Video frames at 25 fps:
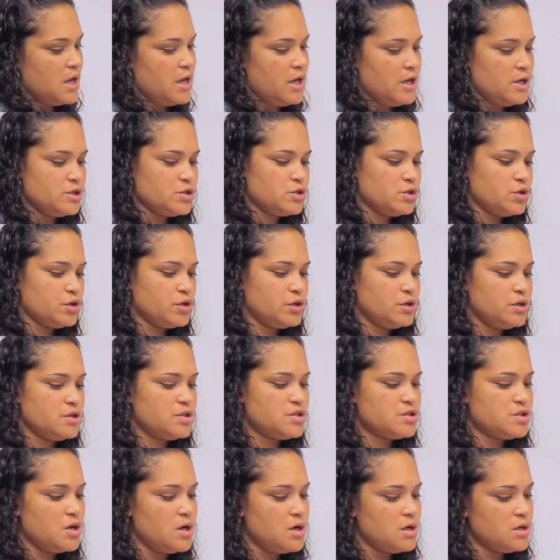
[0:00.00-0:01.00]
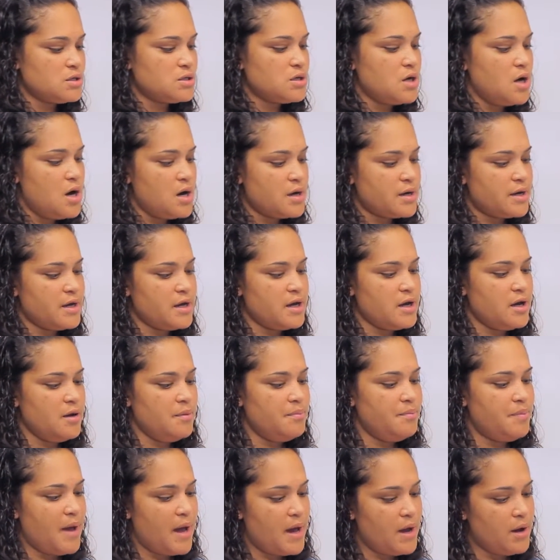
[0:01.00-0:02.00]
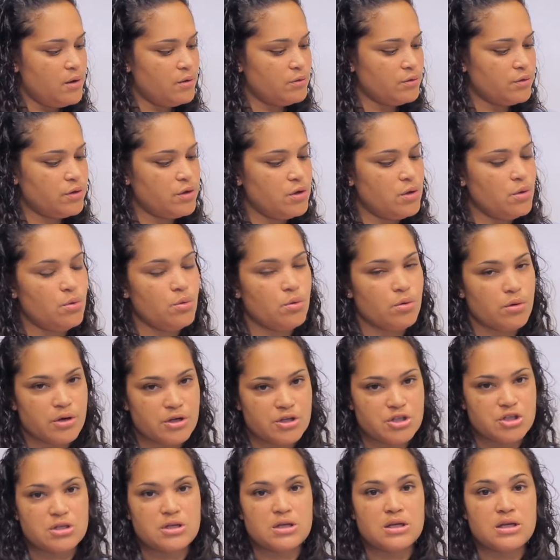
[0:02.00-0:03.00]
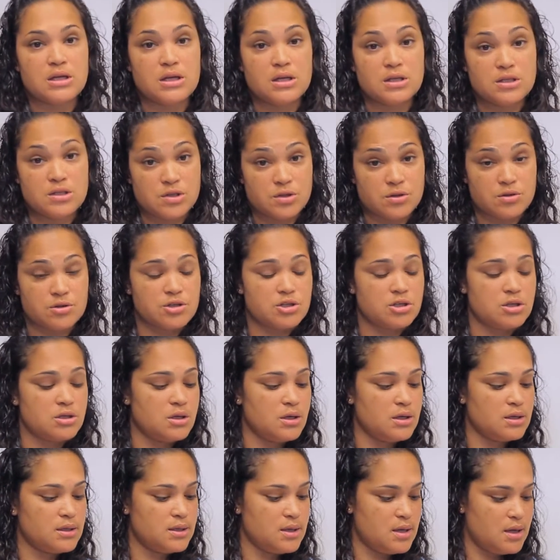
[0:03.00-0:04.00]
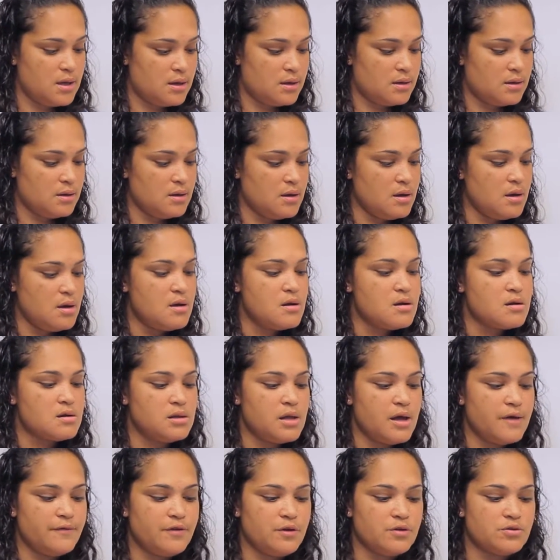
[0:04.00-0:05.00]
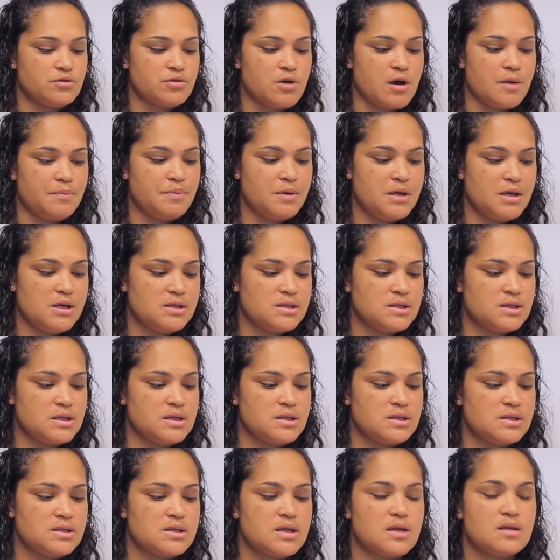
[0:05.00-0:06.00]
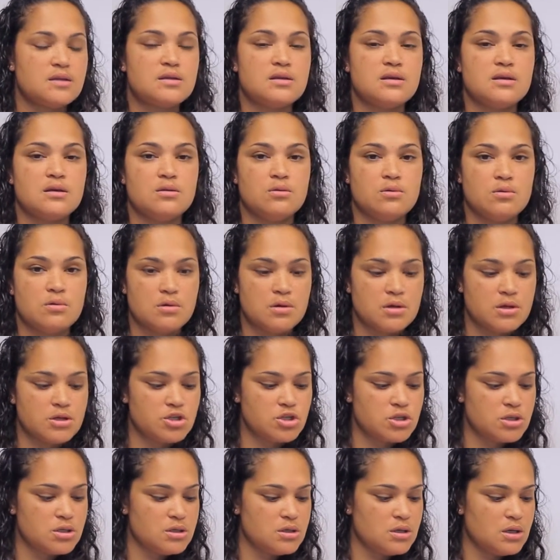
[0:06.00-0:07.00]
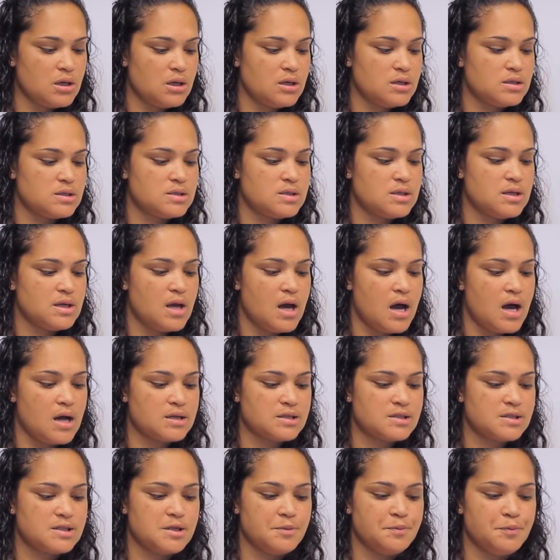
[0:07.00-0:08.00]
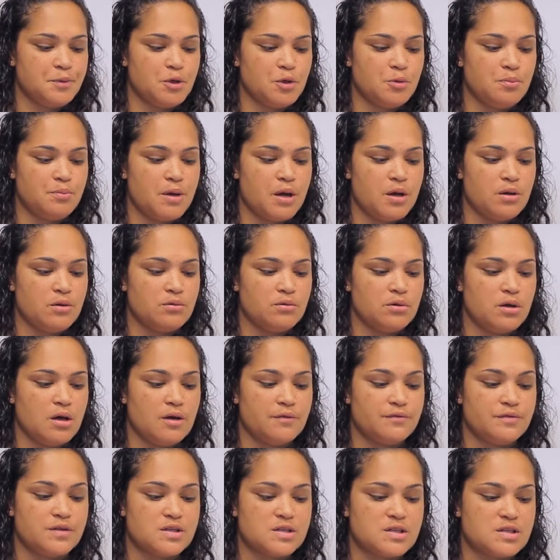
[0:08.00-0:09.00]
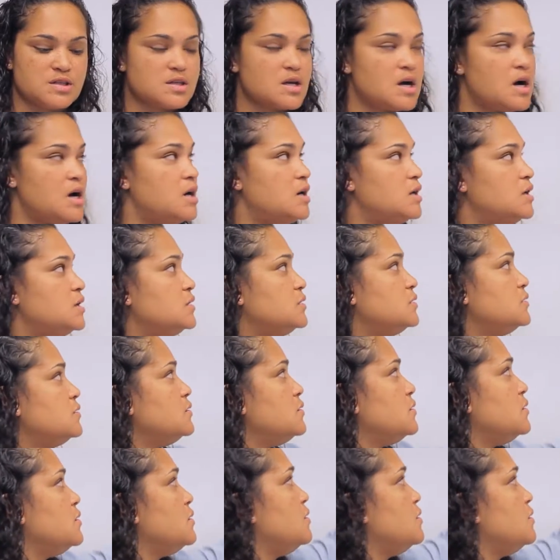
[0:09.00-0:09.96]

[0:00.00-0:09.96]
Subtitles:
is you're going to start talking about the origin and insertion again. Clavotrapezius, the origin is the occipital bone of the skull,